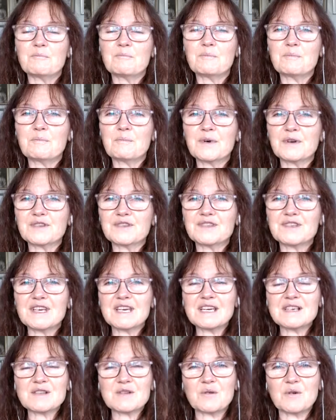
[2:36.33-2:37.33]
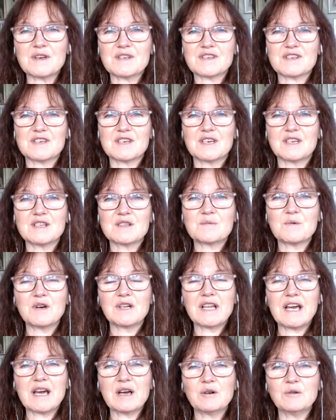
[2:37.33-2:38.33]
But these questions will
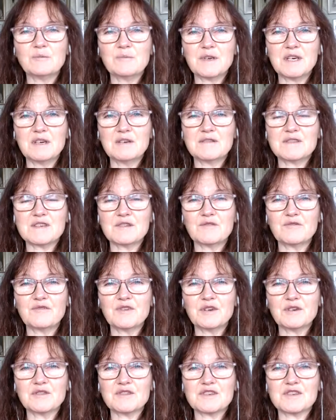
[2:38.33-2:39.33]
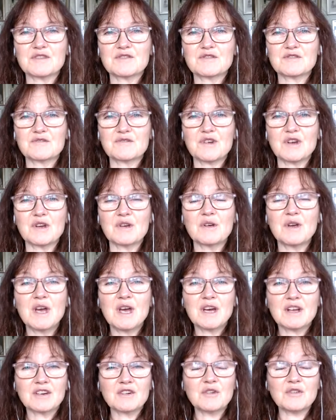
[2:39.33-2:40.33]
help you to filter through
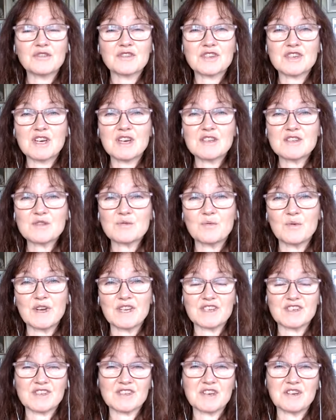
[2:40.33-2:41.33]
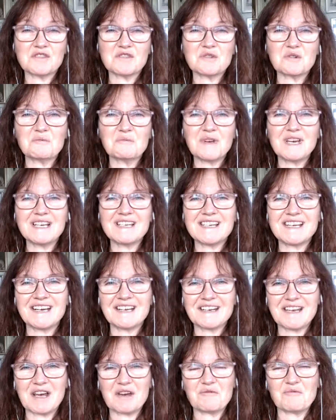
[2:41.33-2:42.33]
not just which social media
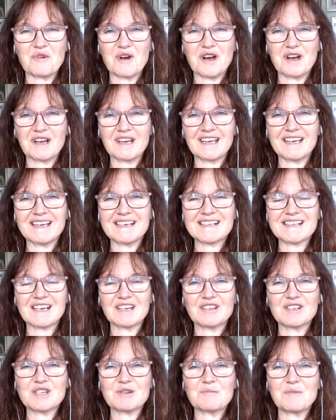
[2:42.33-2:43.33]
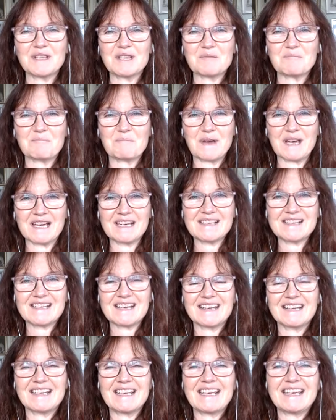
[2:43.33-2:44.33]
network is going to be the best
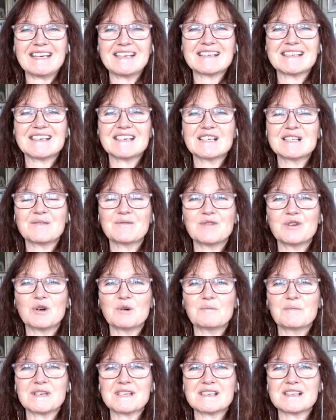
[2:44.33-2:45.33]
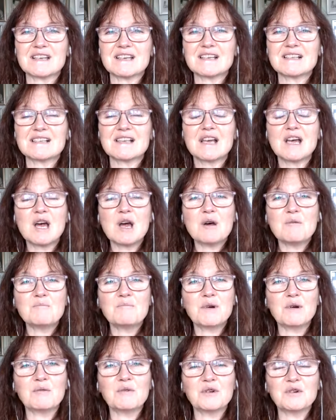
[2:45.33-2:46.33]
and easiest for your business,
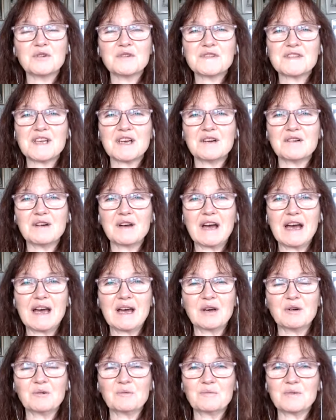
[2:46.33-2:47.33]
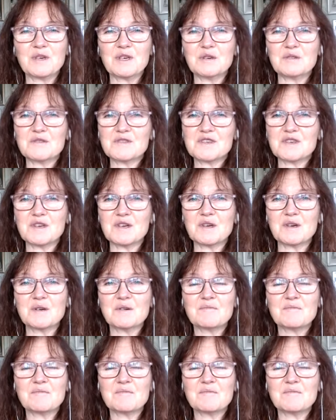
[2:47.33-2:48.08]
but will also help you to